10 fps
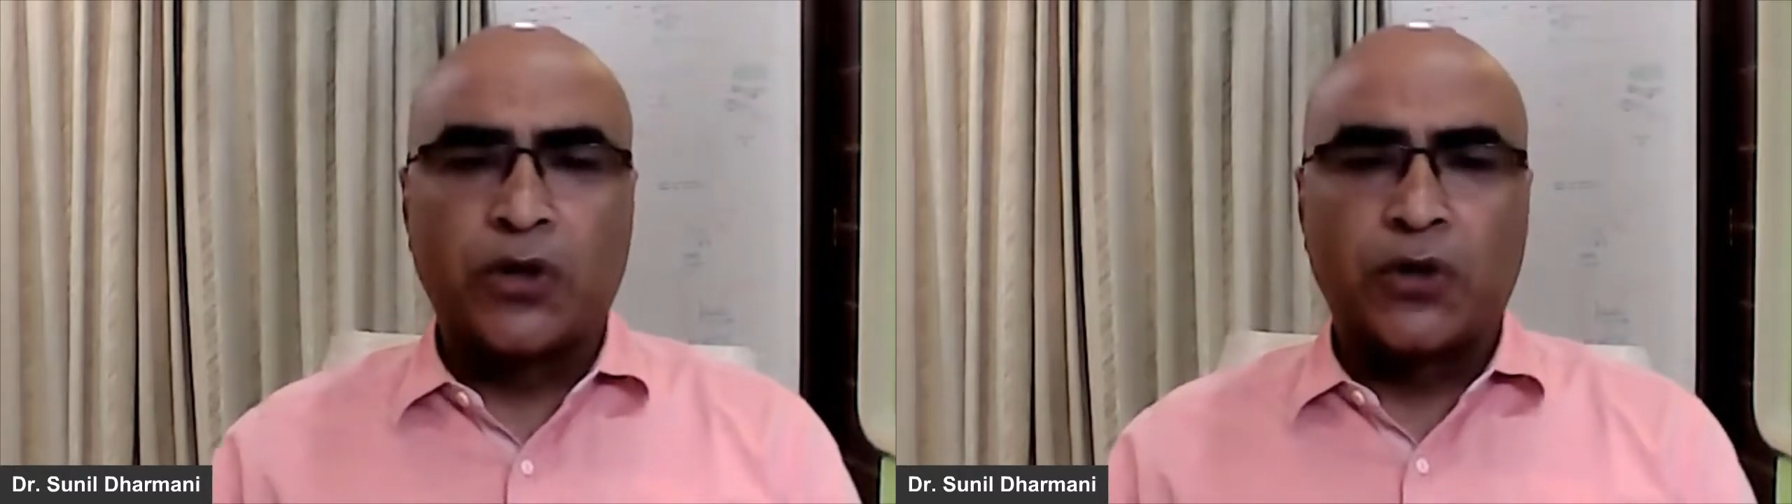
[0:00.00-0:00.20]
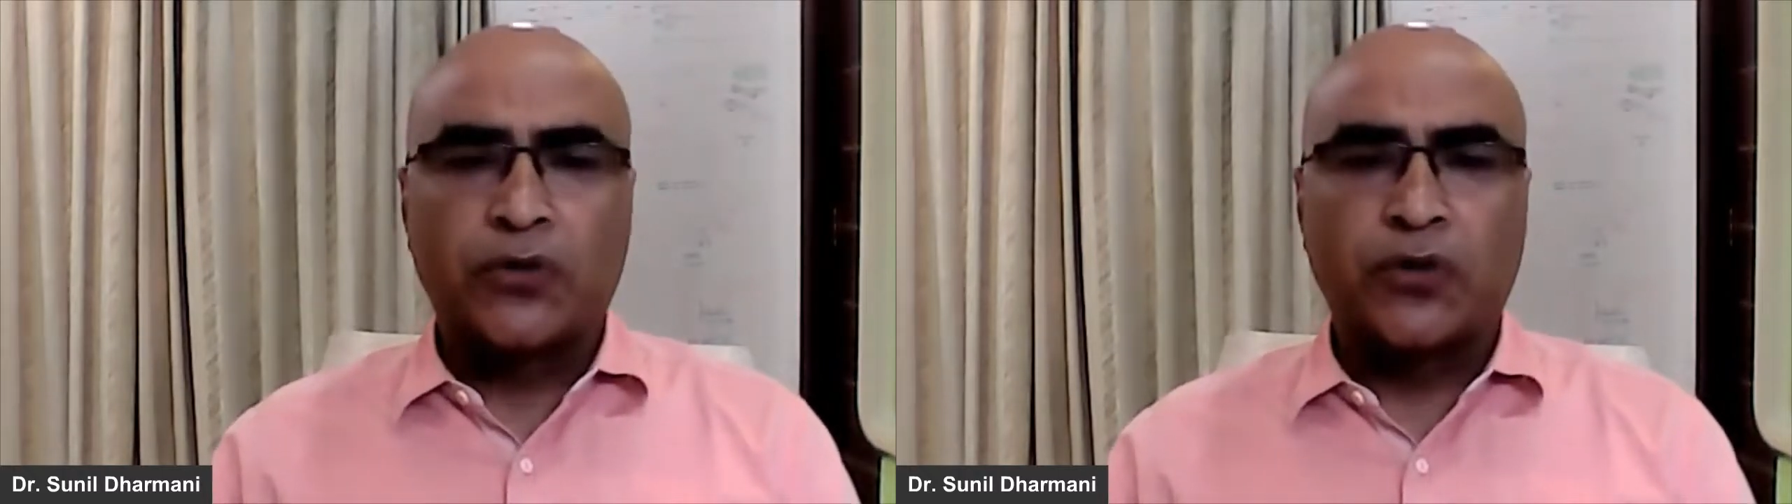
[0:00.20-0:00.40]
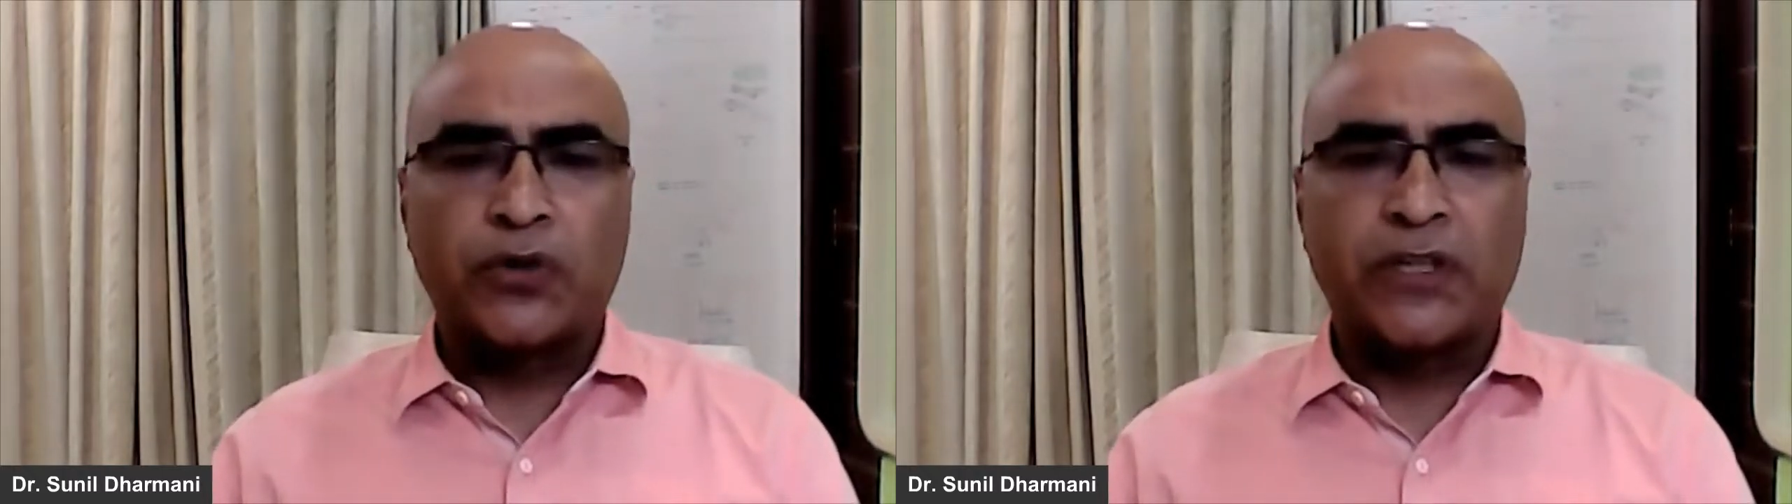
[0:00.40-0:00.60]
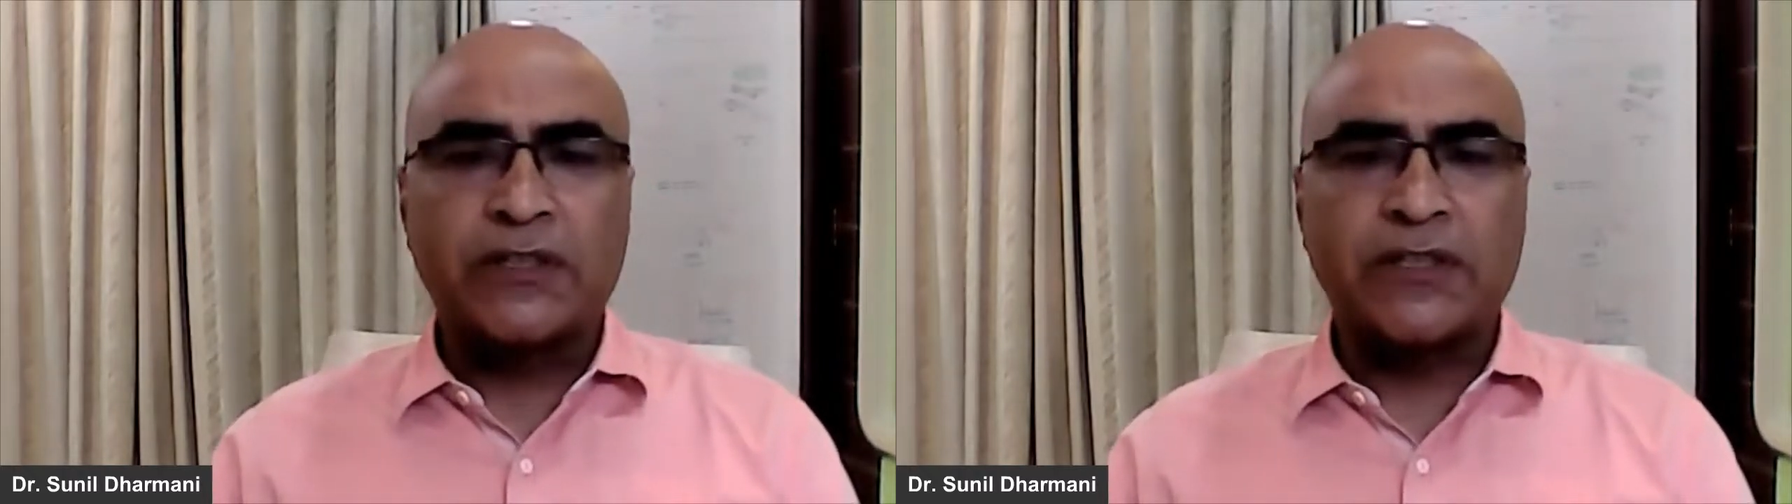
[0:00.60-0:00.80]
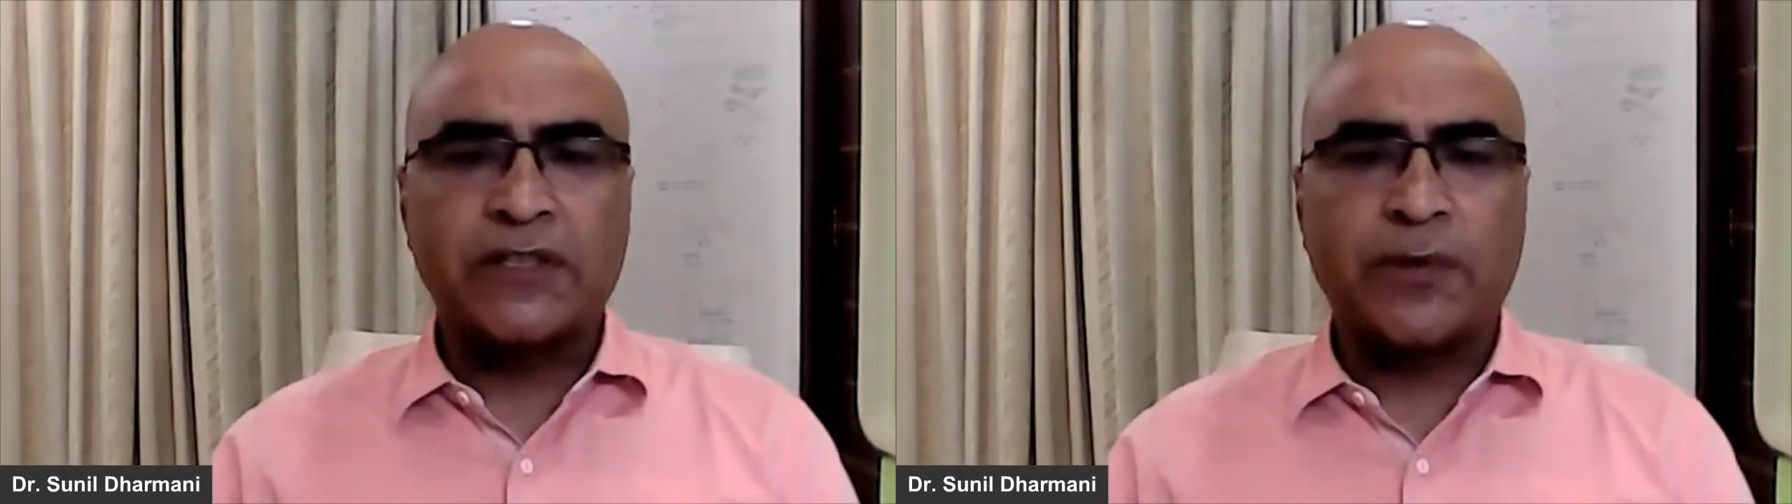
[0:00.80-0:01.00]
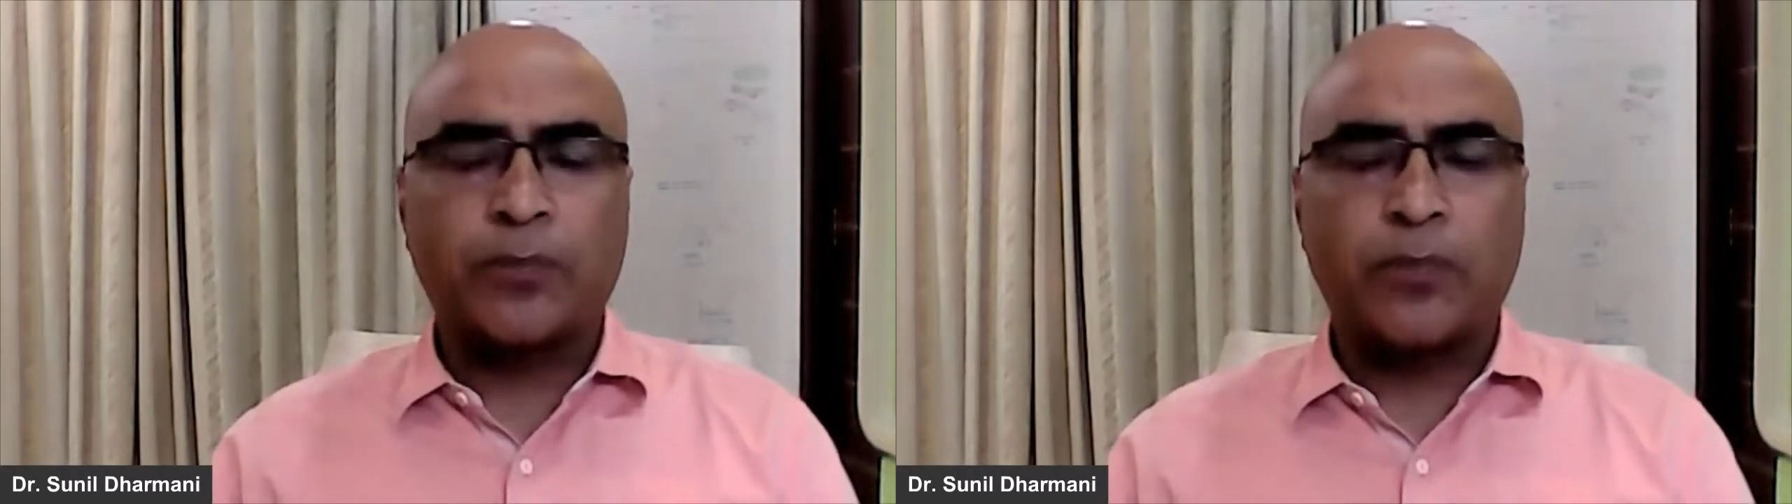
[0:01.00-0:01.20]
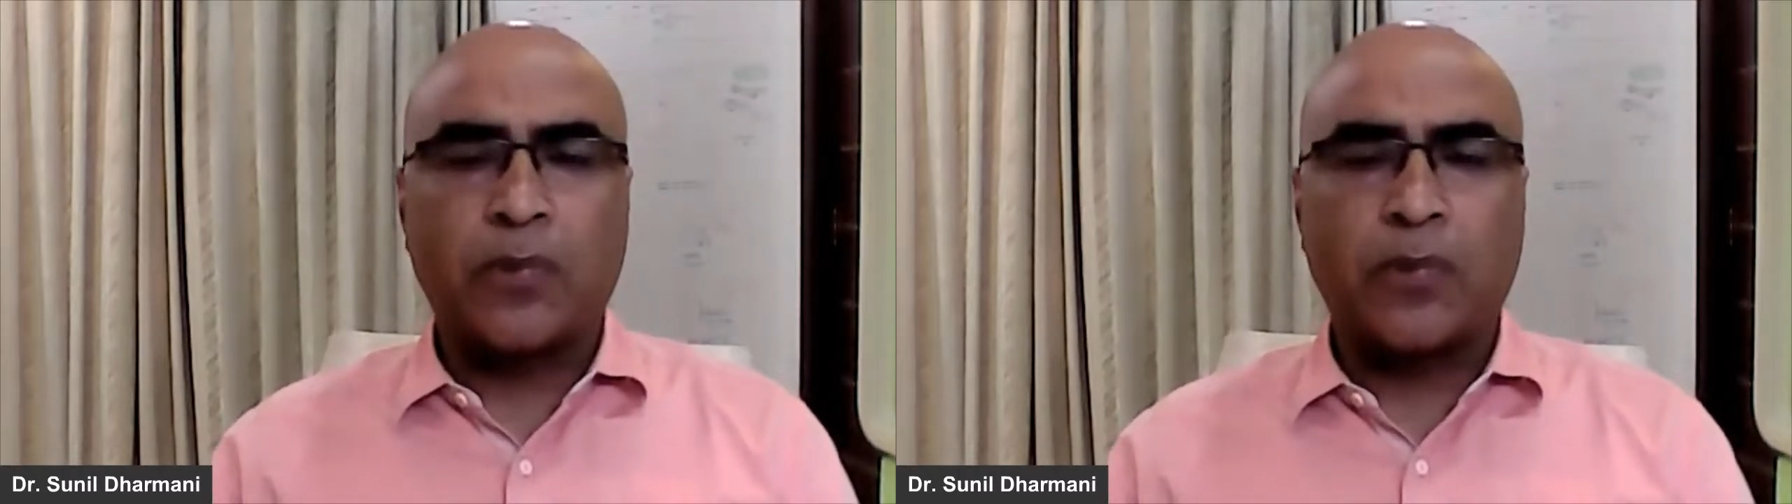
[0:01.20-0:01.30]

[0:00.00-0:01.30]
So this is a